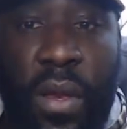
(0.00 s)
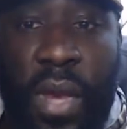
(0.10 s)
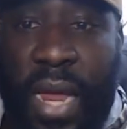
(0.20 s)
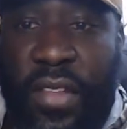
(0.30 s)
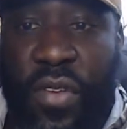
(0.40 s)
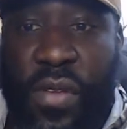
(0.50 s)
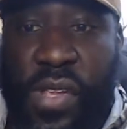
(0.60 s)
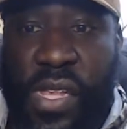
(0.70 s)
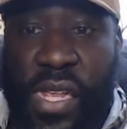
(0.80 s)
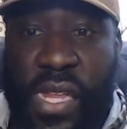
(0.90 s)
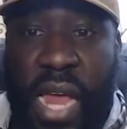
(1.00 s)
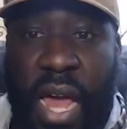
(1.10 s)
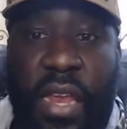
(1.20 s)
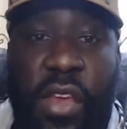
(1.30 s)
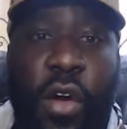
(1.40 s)
The scripture says, now
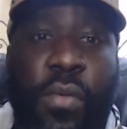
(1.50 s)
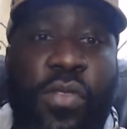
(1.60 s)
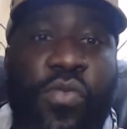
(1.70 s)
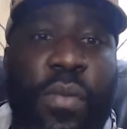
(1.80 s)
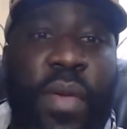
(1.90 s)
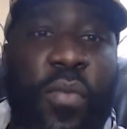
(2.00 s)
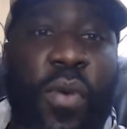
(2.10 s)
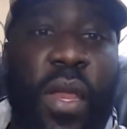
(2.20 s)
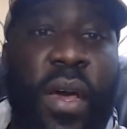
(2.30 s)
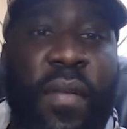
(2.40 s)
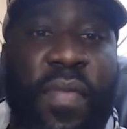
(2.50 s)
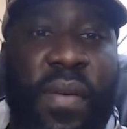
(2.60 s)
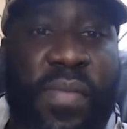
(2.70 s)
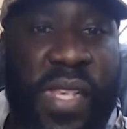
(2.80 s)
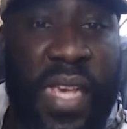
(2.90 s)
the nobles will be what of
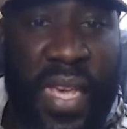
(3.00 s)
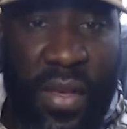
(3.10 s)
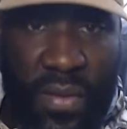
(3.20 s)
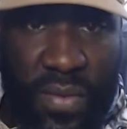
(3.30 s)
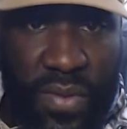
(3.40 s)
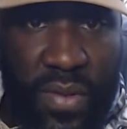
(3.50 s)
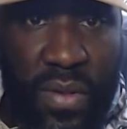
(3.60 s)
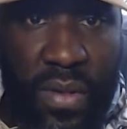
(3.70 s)
themselves.